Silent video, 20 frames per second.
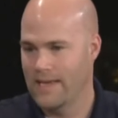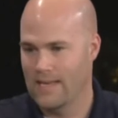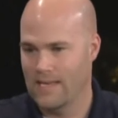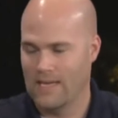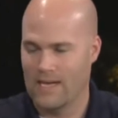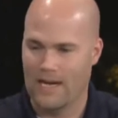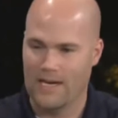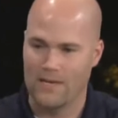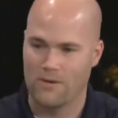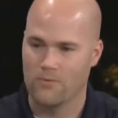and
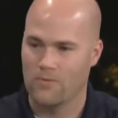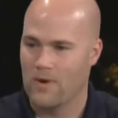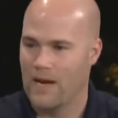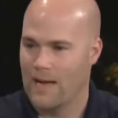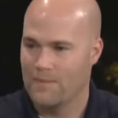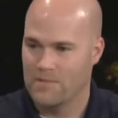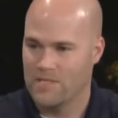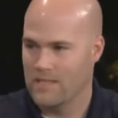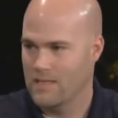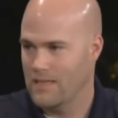it kind of
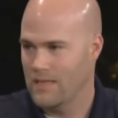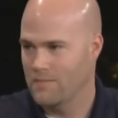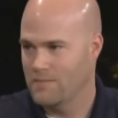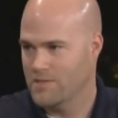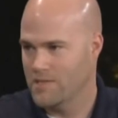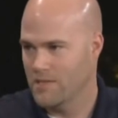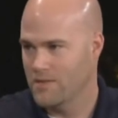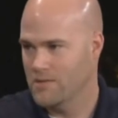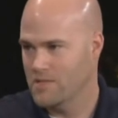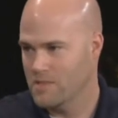wraps it
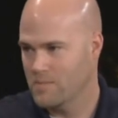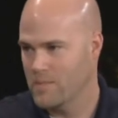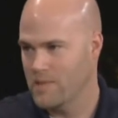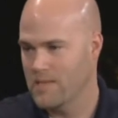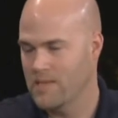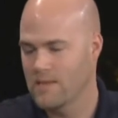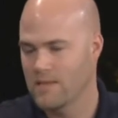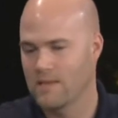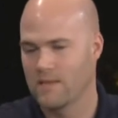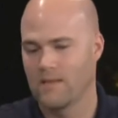up, so to
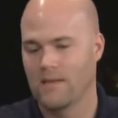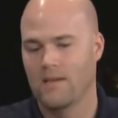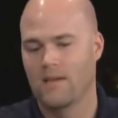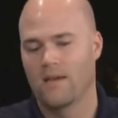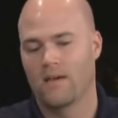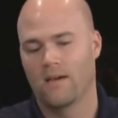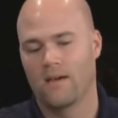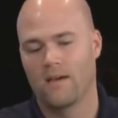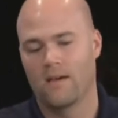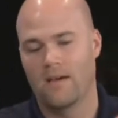speak,
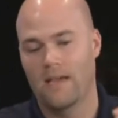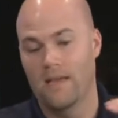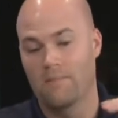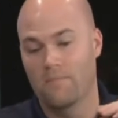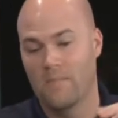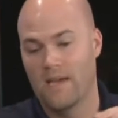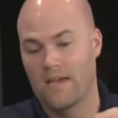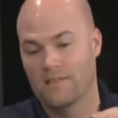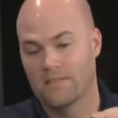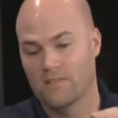
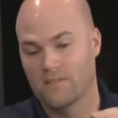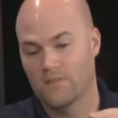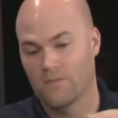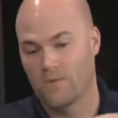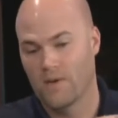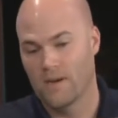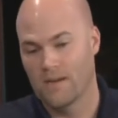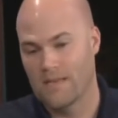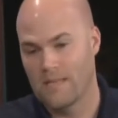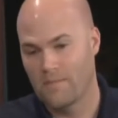and makes it to
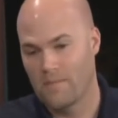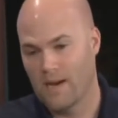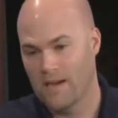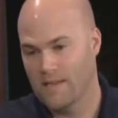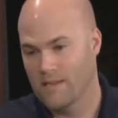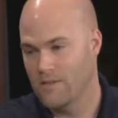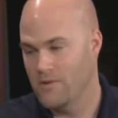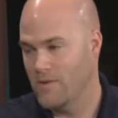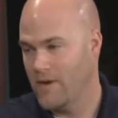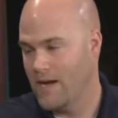where
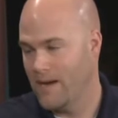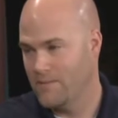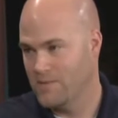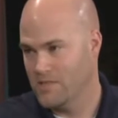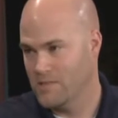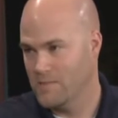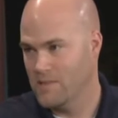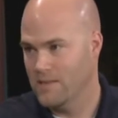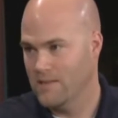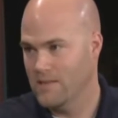anybody who
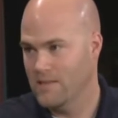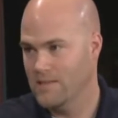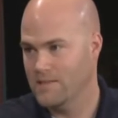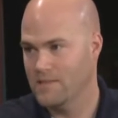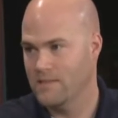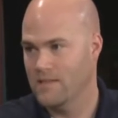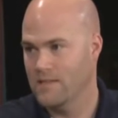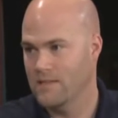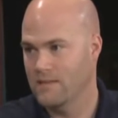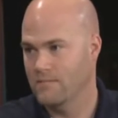happens to be
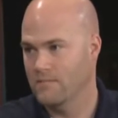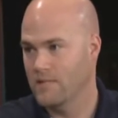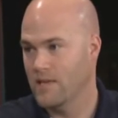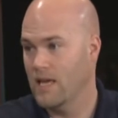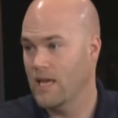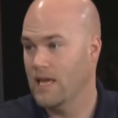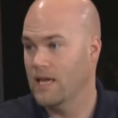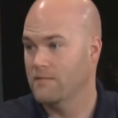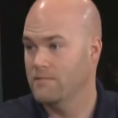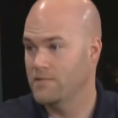listening
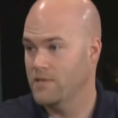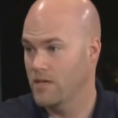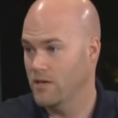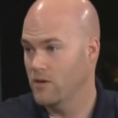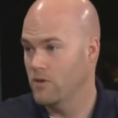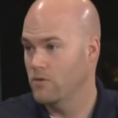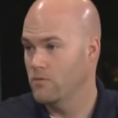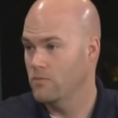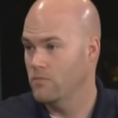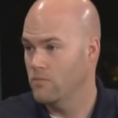can't
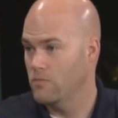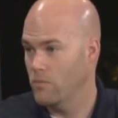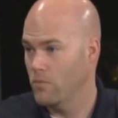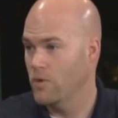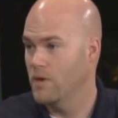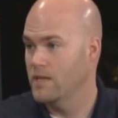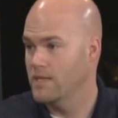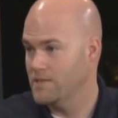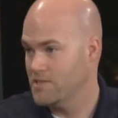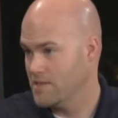tell
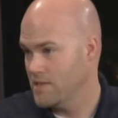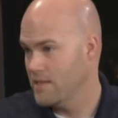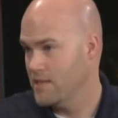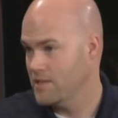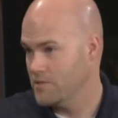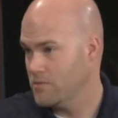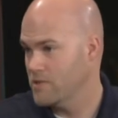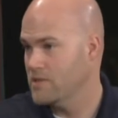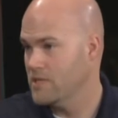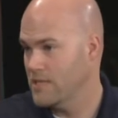what it
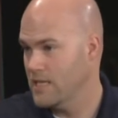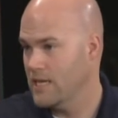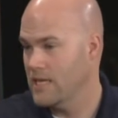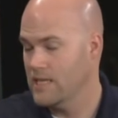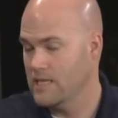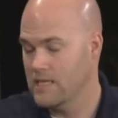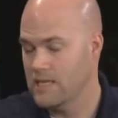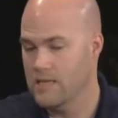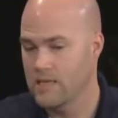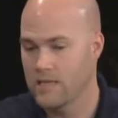says, what the
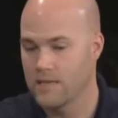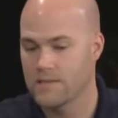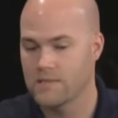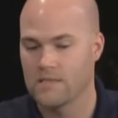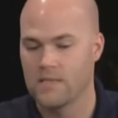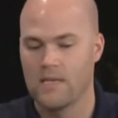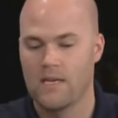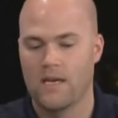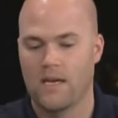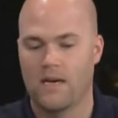data
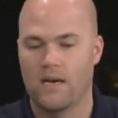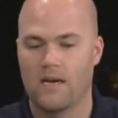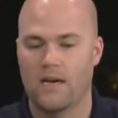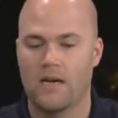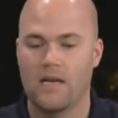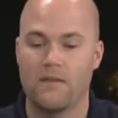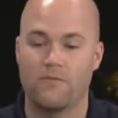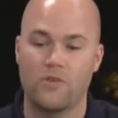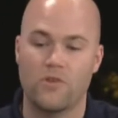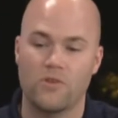is.
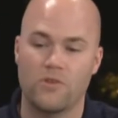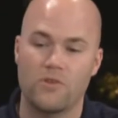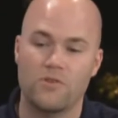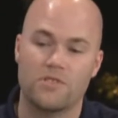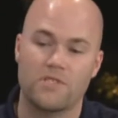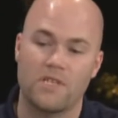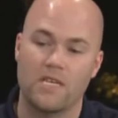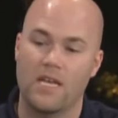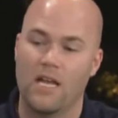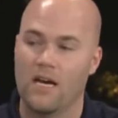If you're
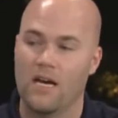using